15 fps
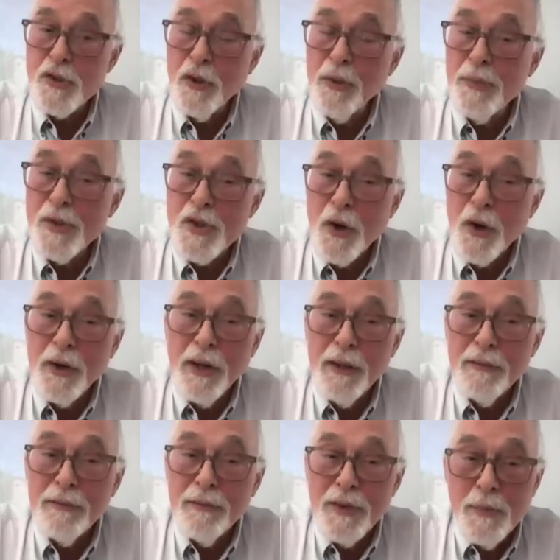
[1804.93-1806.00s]
still the majority
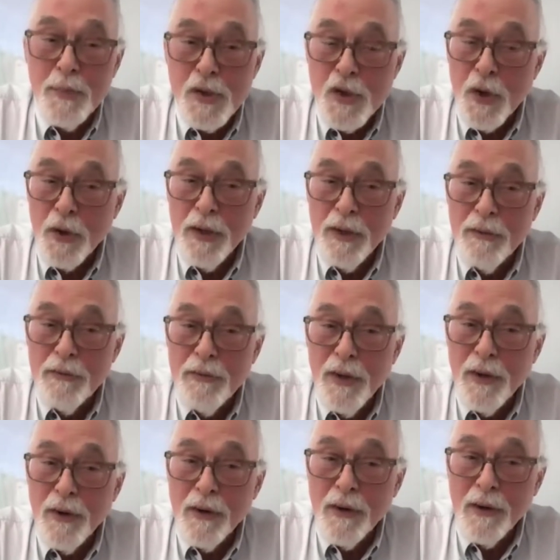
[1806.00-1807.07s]
of
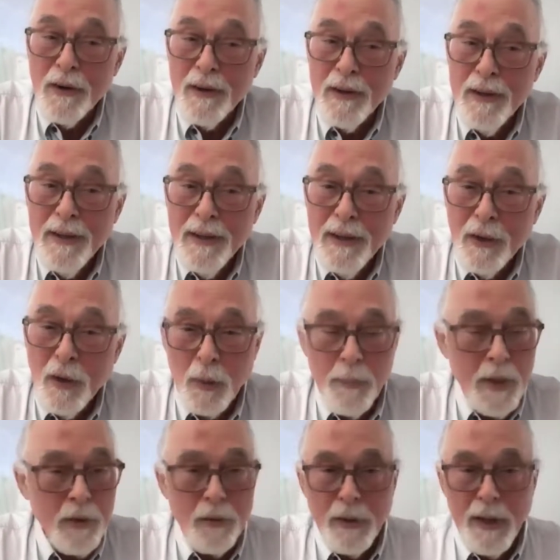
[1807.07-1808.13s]
VR and
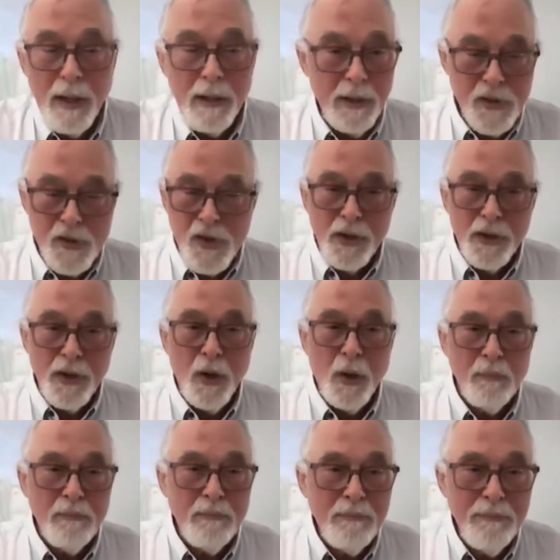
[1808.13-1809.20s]
augmented reality is done at
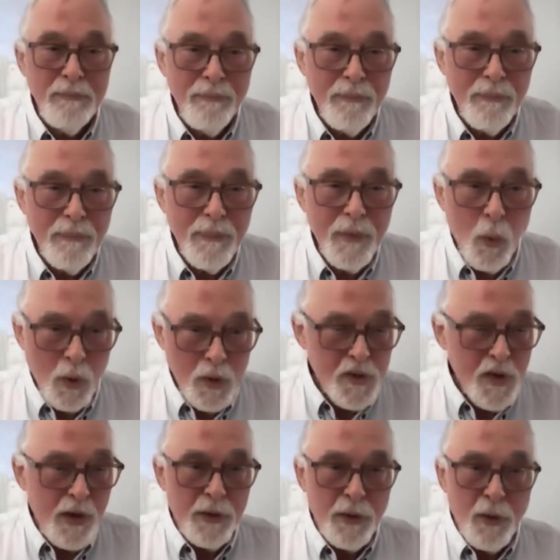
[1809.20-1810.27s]
home, or it's
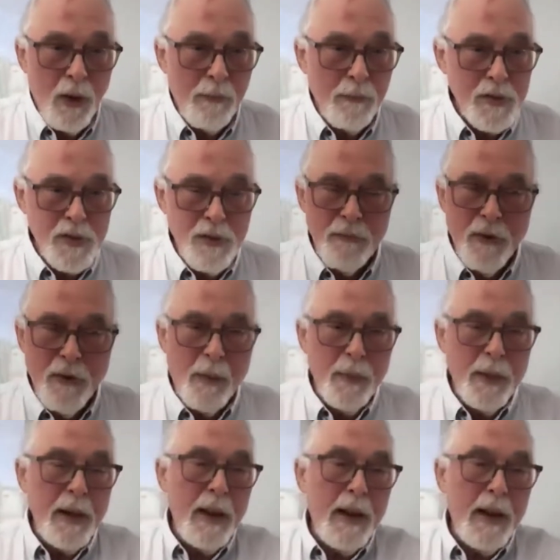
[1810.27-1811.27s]
done in an office environment.